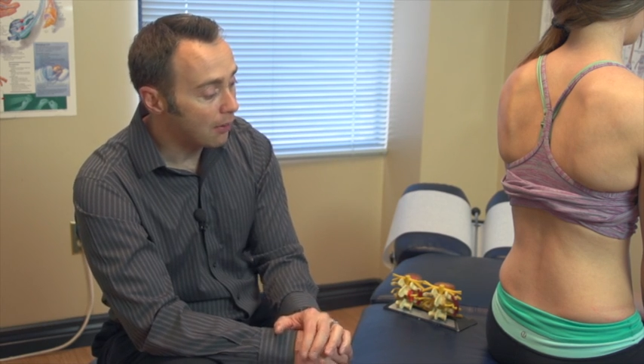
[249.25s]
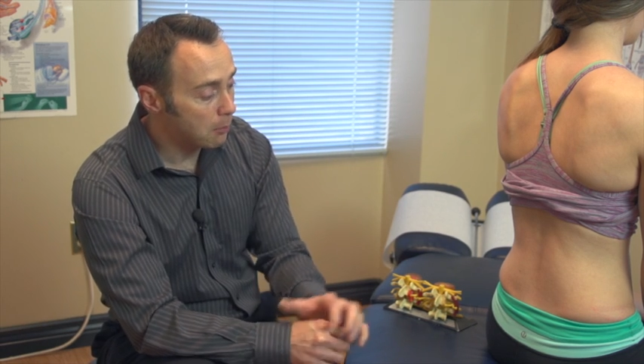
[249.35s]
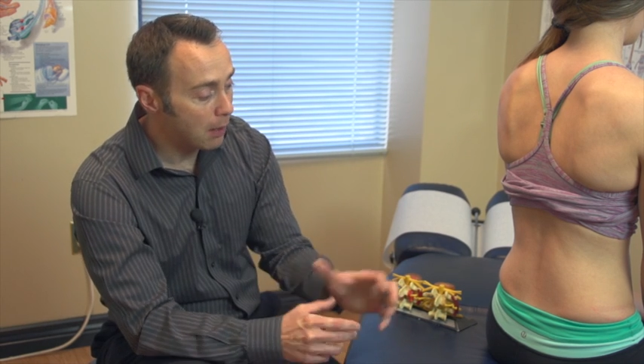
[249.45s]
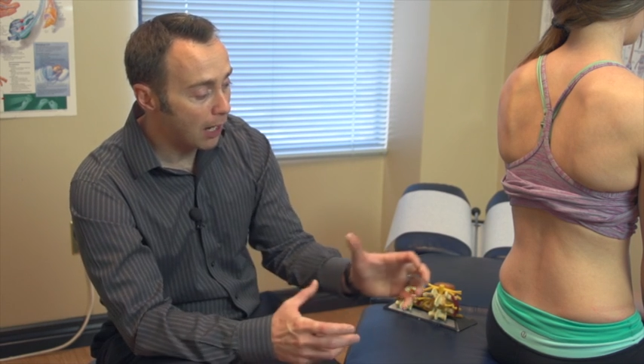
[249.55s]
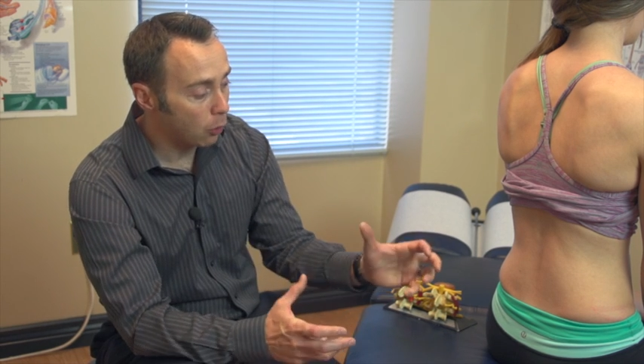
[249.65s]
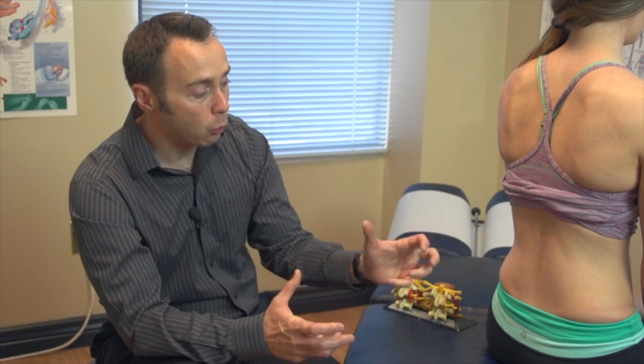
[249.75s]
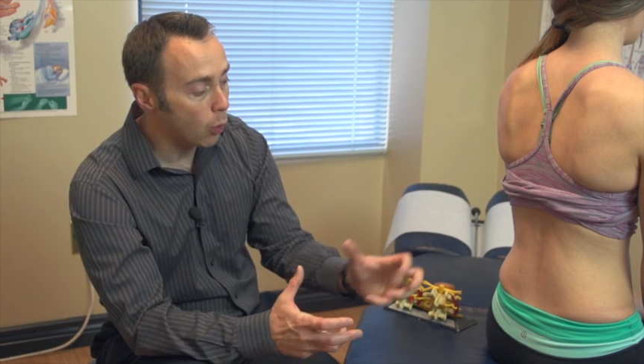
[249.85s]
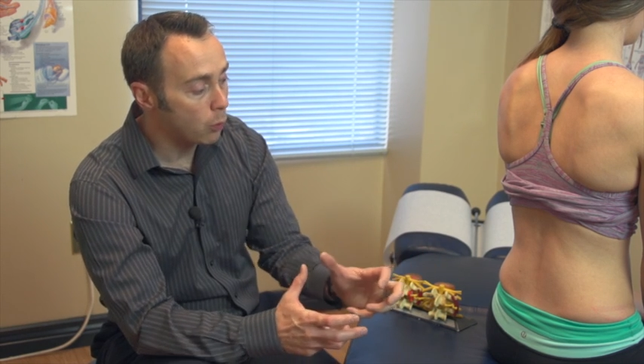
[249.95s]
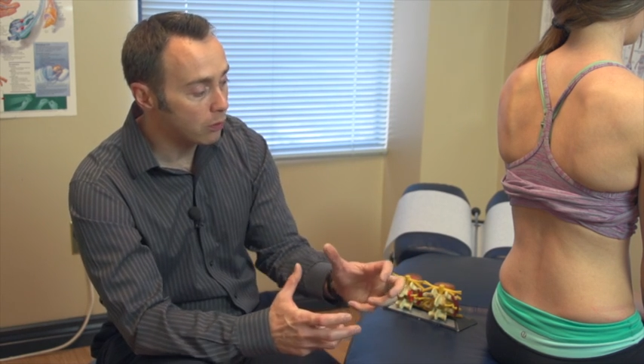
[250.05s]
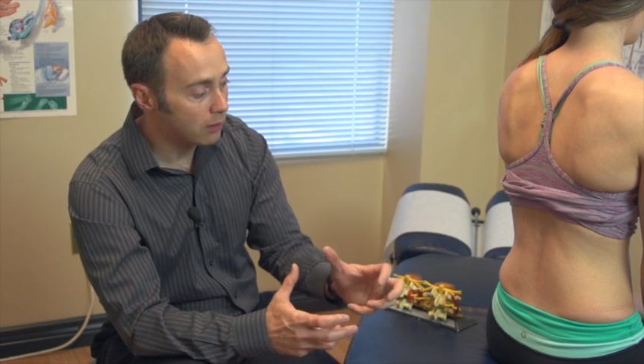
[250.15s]
the back
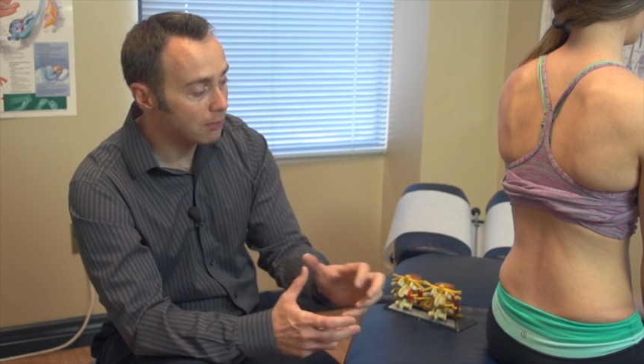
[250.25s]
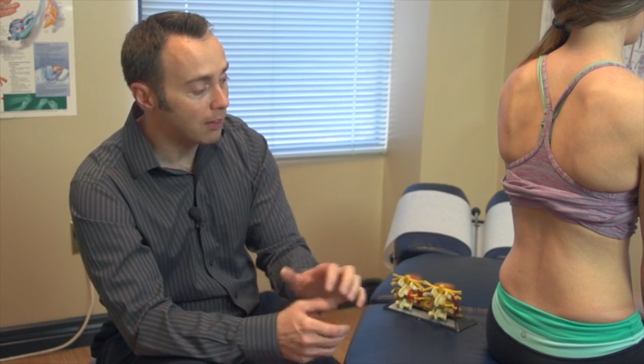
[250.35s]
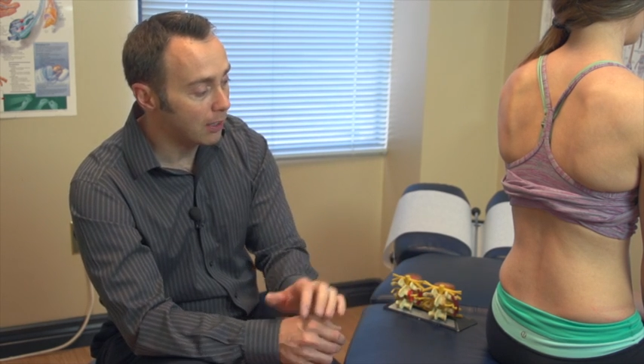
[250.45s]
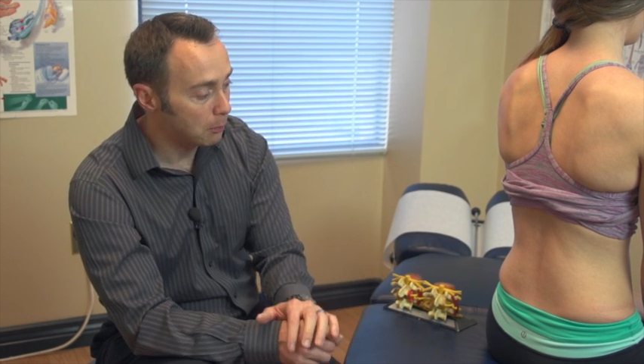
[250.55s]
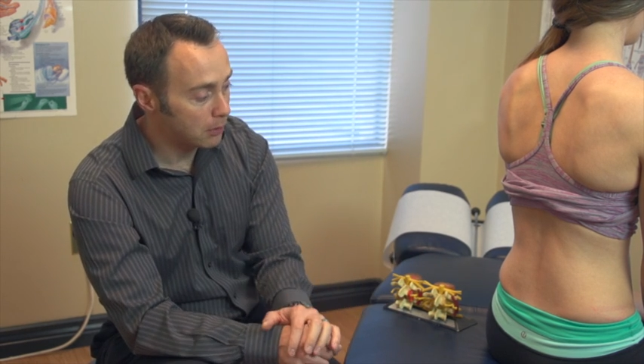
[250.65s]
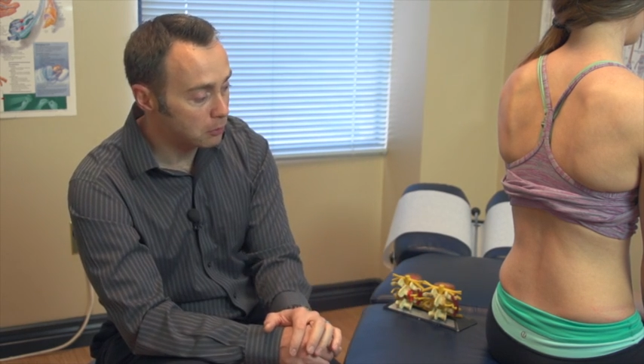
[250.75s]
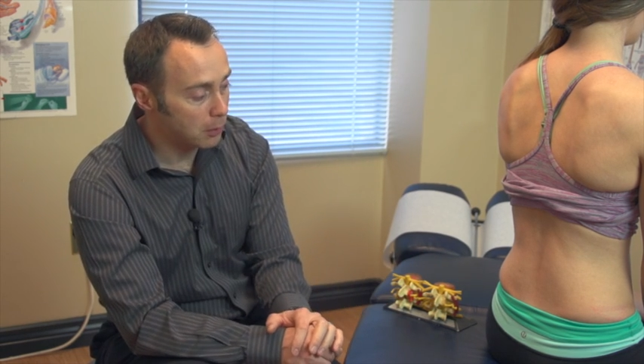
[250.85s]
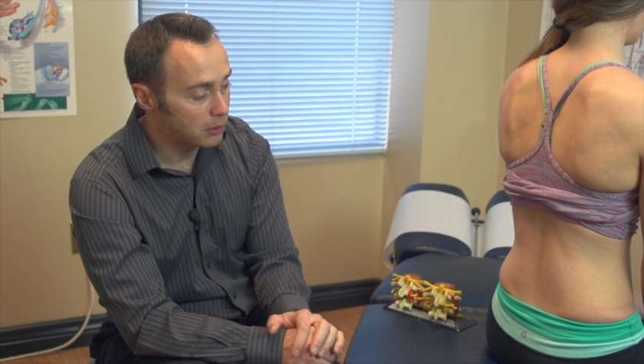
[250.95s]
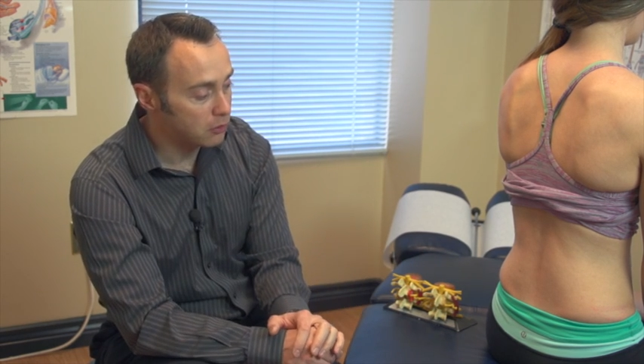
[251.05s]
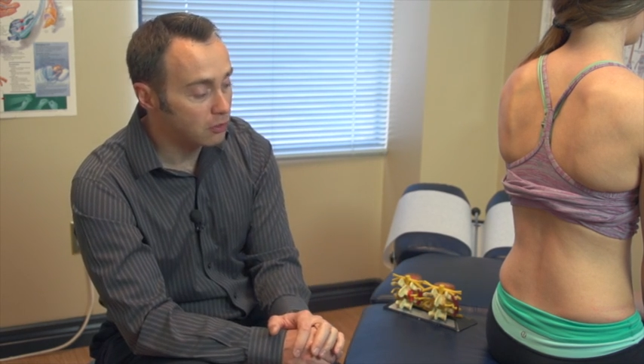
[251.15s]
won't develop as
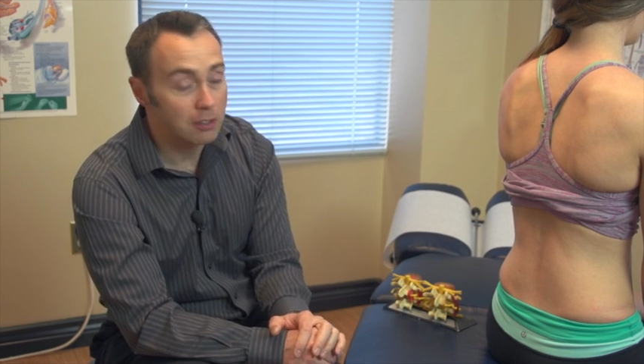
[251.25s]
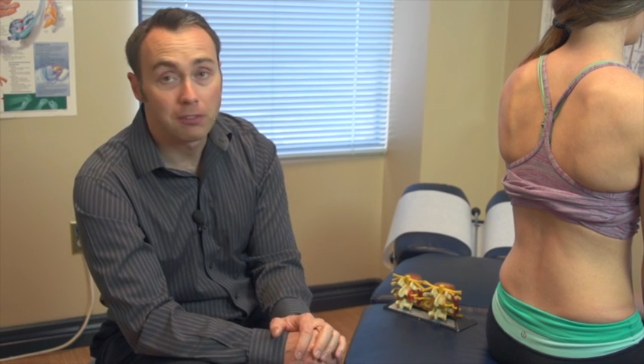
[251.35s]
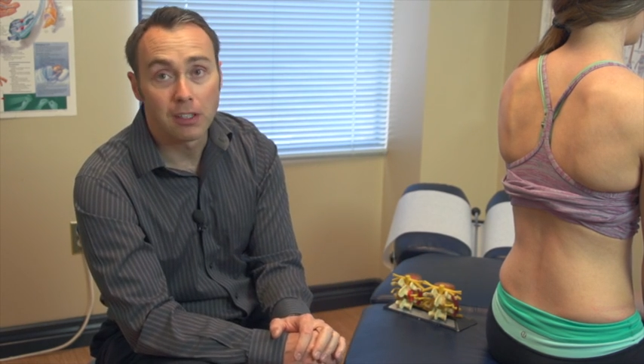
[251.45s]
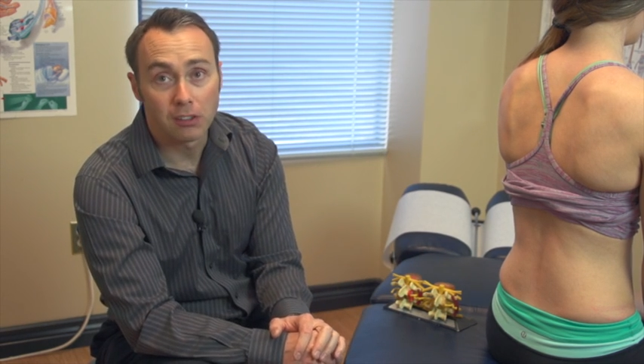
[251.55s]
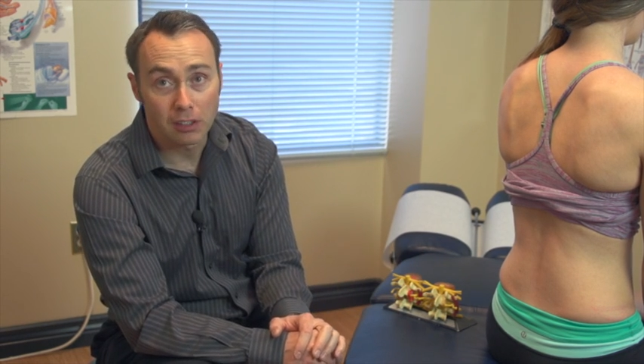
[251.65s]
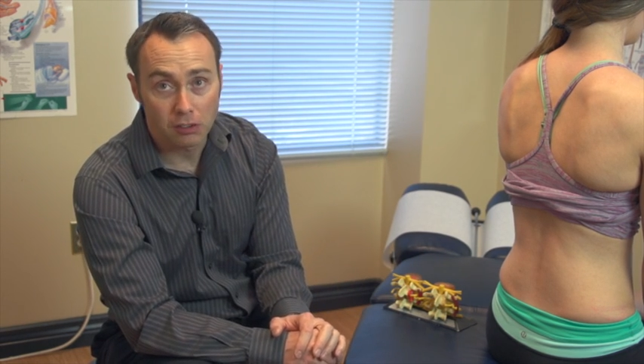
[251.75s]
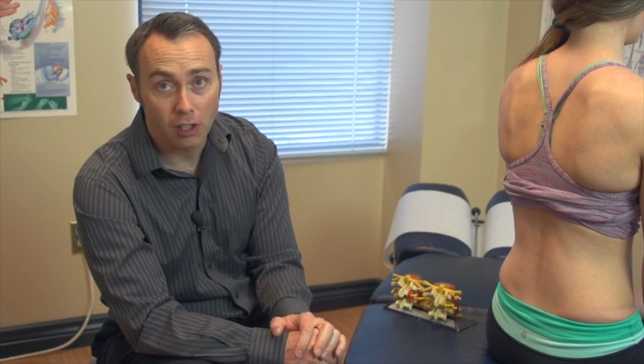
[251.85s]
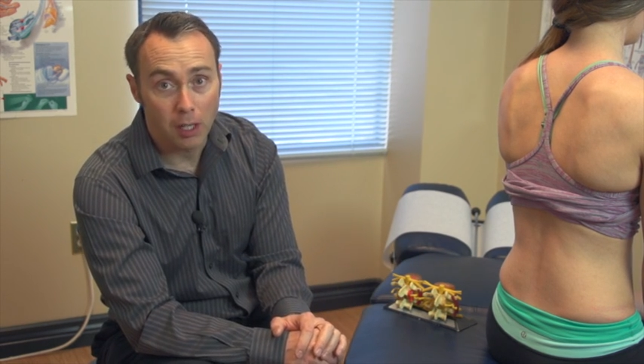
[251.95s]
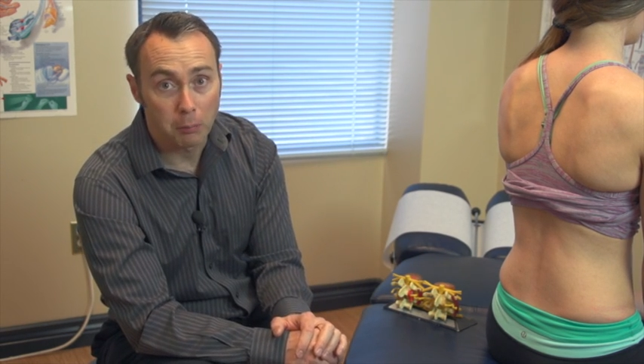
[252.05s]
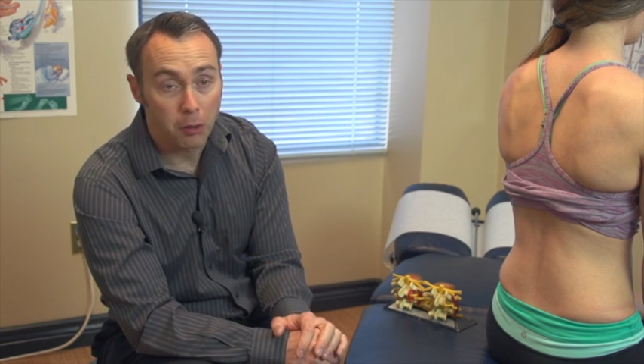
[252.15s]
much stiffness as
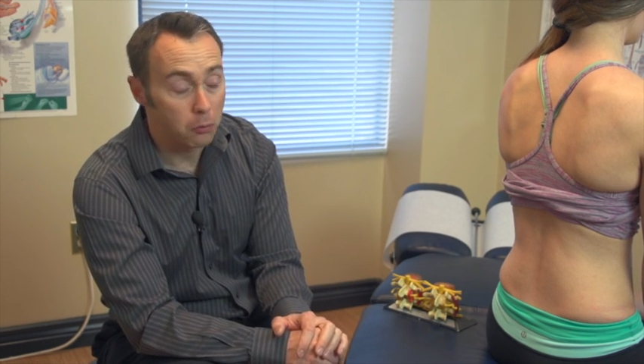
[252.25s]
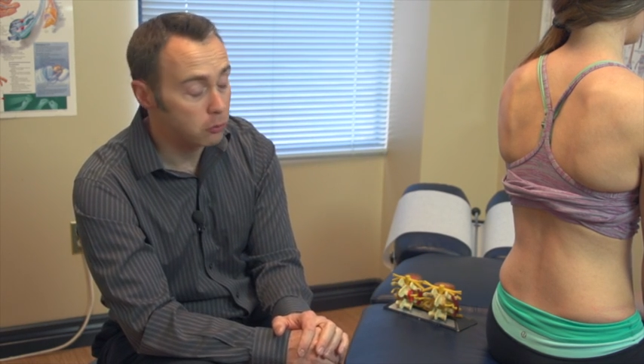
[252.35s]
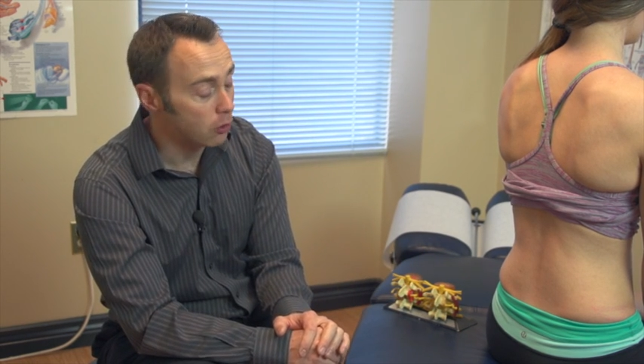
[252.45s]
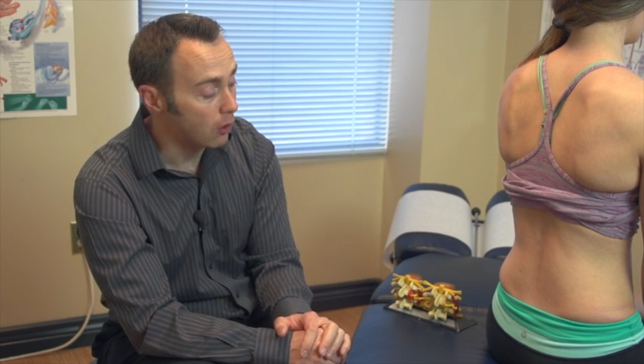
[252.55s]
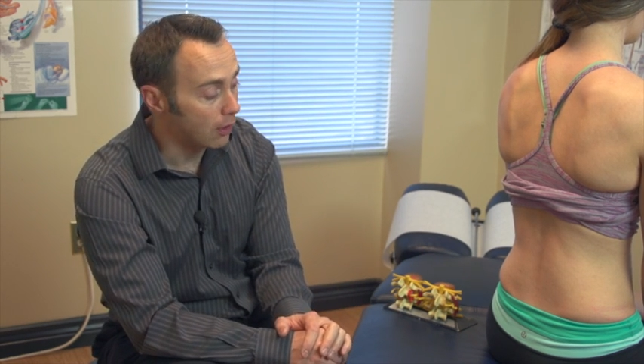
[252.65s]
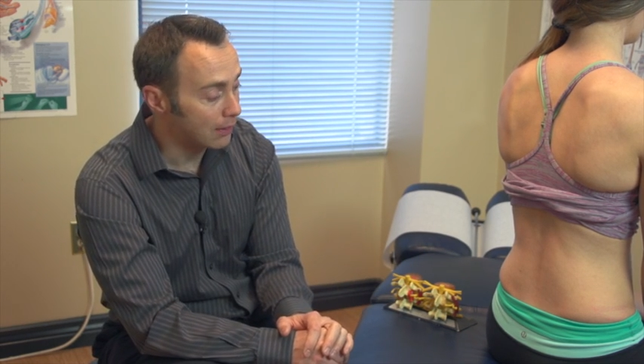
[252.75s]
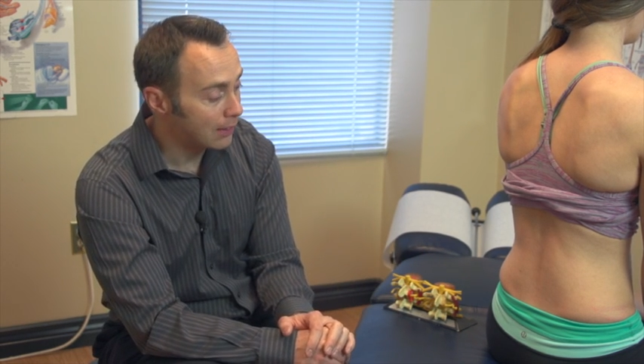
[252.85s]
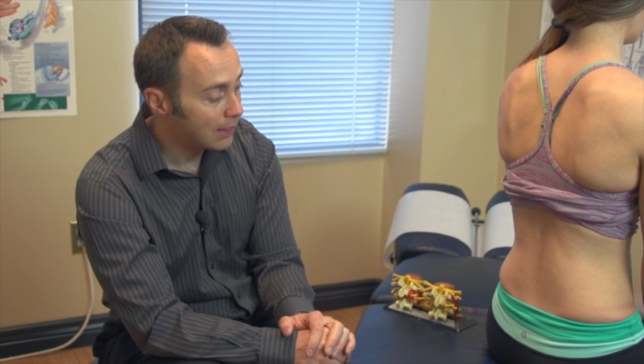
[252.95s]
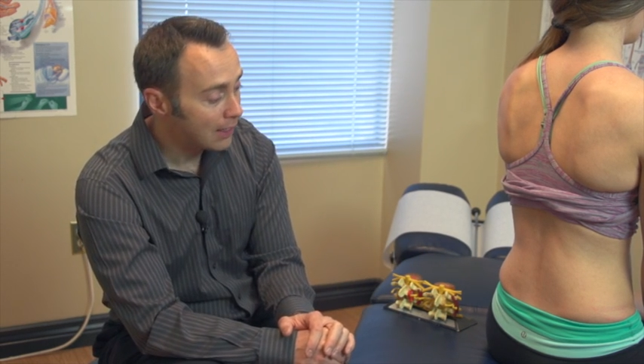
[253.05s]
time goes on,